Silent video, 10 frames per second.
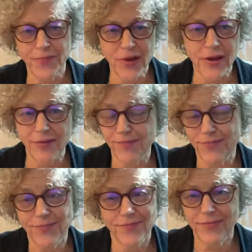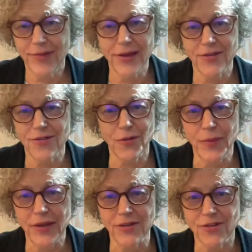Yeah, thanks so
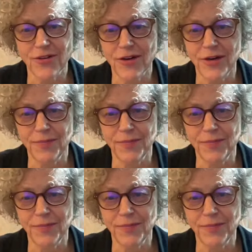much.